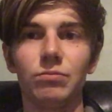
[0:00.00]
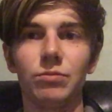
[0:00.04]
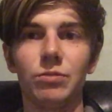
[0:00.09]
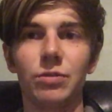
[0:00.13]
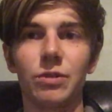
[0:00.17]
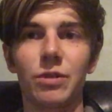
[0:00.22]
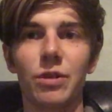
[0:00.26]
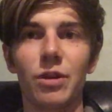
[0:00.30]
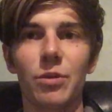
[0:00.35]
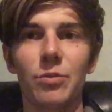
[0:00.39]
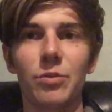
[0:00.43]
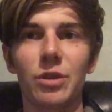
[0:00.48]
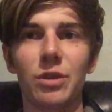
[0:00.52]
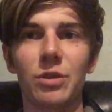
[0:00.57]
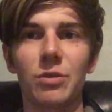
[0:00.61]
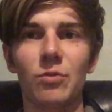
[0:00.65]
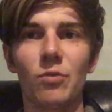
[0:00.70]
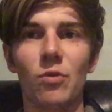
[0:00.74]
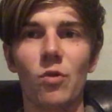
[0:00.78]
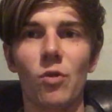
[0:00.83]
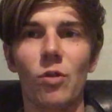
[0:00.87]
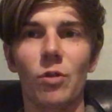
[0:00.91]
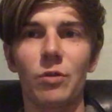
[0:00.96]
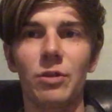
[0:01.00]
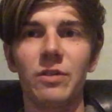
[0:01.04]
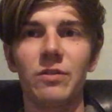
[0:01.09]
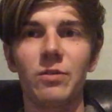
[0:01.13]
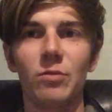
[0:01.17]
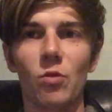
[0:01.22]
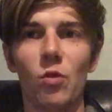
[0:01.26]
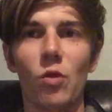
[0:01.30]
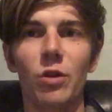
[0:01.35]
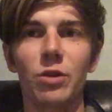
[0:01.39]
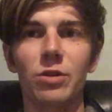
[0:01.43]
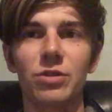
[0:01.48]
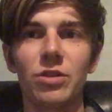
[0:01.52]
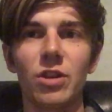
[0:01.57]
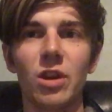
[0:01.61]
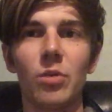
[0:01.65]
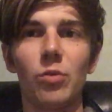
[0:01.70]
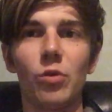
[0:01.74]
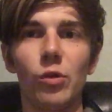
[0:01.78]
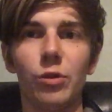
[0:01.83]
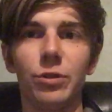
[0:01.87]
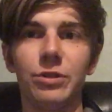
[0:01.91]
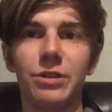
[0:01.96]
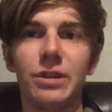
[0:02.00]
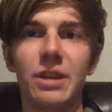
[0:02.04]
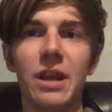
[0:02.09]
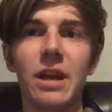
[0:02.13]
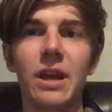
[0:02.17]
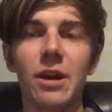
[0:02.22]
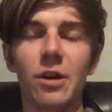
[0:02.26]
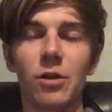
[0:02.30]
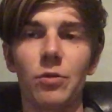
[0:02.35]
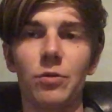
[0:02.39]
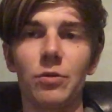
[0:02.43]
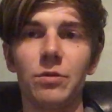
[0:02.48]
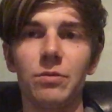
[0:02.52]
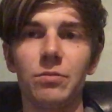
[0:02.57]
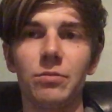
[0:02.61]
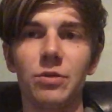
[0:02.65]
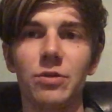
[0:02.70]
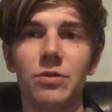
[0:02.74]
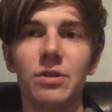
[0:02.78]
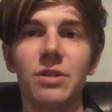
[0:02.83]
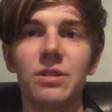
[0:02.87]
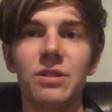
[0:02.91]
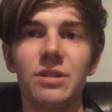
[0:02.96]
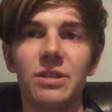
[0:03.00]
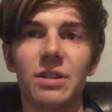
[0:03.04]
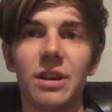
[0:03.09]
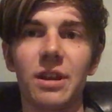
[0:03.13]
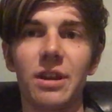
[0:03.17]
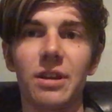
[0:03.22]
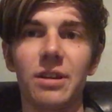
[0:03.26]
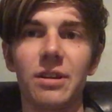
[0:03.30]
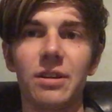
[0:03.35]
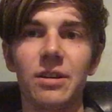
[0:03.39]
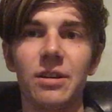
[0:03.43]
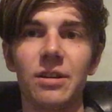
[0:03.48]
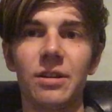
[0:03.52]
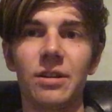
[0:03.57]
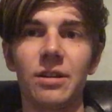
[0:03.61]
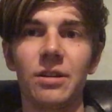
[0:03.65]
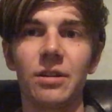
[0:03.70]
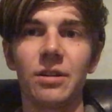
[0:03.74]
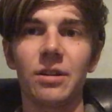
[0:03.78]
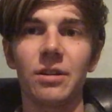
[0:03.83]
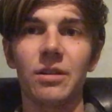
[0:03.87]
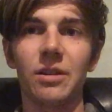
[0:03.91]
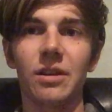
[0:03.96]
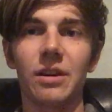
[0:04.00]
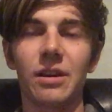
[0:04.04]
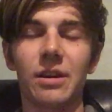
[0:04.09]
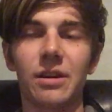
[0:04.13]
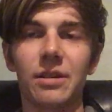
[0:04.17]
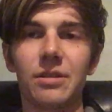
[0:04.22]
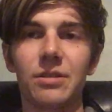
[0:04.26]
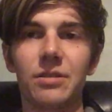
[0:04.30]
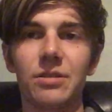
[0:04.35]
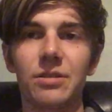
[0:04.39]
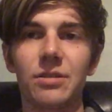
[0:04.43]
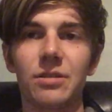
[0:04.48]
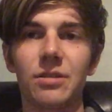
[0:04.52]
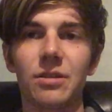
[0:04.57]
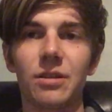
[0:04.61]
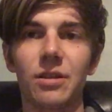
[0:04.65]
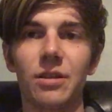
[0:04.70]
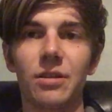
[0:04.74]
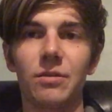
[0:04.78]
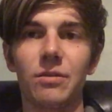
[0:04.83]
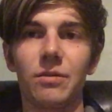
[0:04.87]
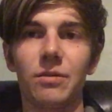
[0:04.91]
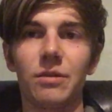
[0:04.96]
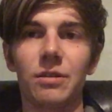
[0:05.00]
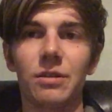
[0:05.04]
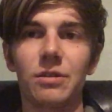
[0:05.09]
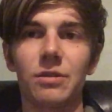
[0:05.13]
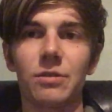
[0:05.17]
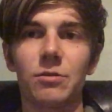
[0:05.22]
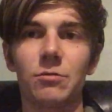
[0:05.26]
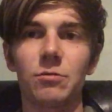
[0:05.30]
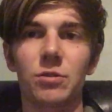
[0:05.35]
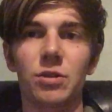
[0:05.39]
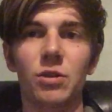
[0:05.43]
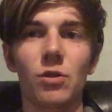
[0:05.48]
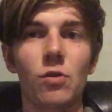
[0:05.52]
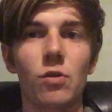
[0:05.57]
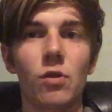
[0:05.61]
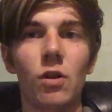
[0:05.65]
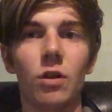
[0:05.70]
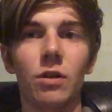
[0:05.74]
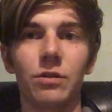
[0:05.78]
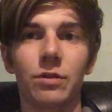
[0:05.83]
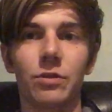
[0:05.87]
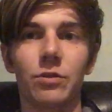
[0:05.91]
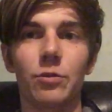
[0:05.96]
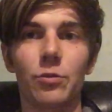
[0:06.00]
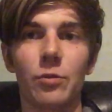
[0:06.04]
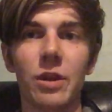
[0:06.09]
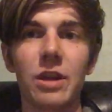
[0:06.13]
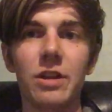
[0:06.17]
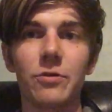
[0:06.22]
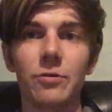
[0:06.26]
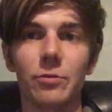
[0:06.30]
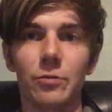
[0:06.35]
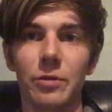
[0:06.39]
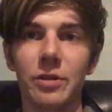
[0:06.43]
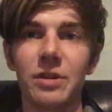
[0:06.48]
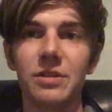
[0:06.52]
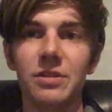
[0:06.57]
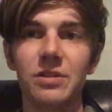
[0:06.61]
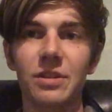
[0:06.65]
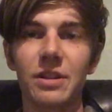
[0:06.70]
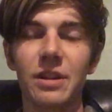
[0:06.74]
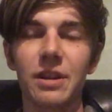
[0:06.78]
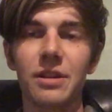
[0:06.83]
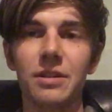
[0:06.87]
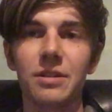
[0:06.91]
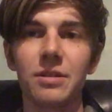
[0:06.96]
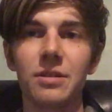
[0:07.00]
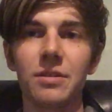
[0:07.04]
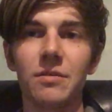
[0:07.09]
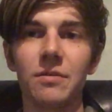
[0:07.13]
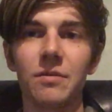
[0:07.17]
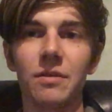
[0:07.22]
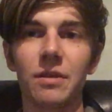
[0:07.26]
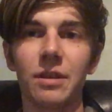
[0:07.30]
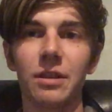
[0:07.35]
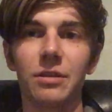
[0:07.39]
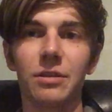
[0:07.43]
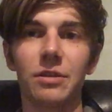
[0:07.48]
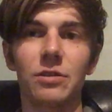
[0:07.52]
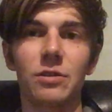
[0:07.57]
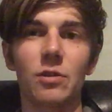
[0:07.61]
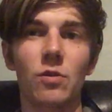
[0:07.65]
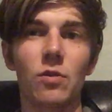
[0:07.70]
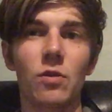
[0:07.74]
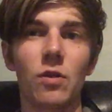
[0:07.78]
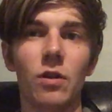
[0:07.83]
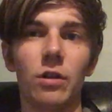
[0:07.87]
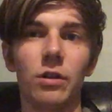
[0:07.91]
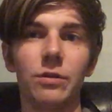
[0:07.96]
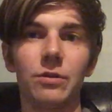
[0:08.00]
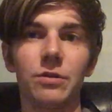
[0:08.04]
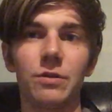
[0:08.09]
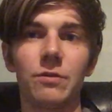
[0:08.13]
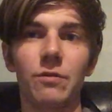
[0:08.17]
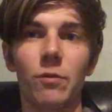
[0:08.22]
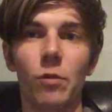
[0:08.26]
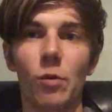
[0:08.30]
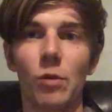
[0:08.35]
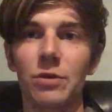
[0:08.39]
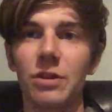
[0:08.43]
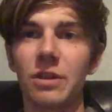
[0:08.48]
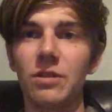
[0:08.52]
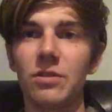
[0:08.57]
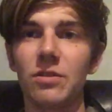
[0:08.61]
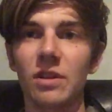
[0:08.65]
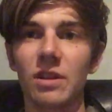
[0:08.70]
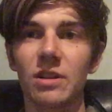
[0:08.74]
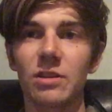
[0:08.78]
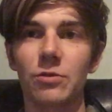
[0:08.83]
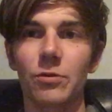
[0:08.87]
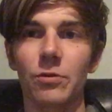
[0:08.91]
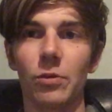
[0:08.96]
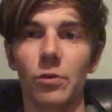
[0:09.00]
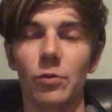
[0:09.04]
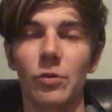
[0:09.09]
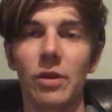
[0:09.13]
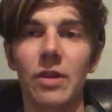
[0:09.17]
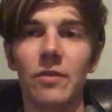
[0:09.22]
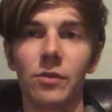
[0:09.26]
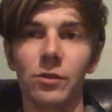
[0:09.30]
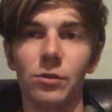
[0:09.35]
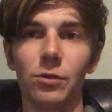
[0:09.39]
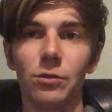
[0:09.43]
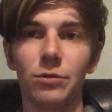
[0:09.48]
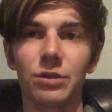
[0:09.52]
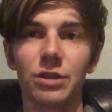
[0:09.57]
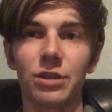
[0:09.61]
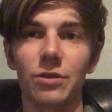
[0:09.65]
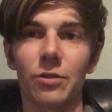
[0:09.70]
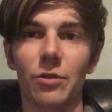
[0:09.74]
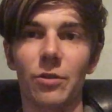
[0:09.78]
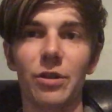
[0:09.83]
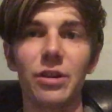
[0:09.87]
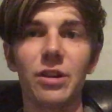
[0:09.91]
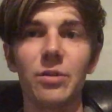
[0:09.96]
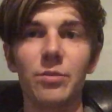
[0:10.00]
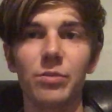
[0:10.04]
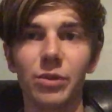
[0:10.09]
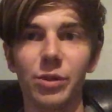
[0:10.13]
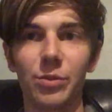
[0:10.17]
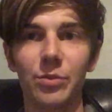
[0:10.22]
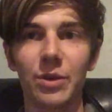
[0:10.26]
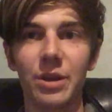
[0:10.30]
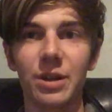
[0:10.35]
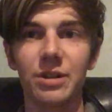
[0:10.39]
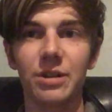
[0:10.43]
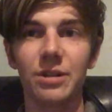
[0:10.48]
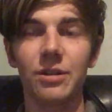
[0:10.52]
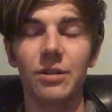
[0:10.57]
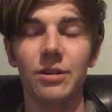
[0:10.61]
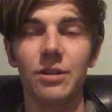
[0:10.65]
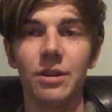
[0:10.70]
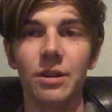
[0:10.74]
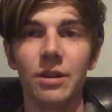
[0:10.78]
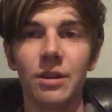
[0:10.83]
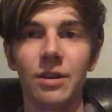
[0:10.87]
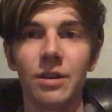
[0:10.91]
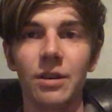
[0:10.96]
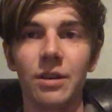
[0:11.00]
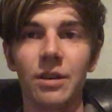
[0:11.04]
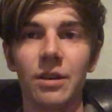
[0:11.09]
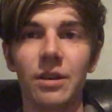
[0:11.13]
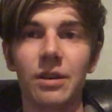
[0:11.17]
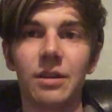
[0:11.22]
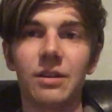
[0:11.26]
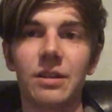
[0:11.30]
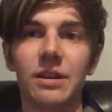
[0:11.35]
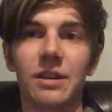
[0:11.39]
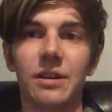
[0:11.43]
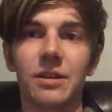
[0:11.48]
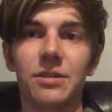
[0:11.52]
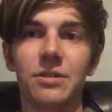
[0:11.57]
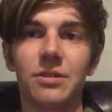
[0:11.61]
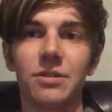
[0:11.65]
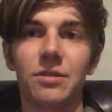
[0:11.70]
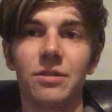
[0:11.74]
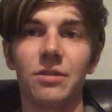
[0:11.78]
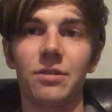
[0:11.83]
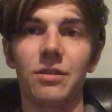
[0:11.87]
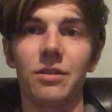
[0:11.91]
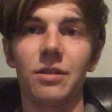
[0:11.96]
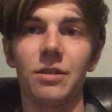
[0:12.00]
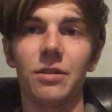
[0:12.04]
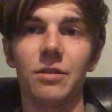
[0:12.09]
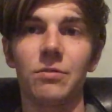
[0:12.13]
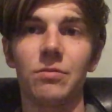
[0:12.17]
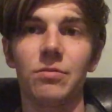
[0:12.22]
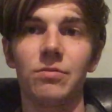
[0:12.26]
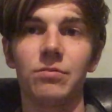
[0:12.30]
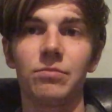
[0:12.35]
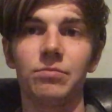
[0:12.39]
becoming even more doubled down, you could say, as this so-called Great Reset and the so-called Fourth Industrial Revolution are implemented, and as the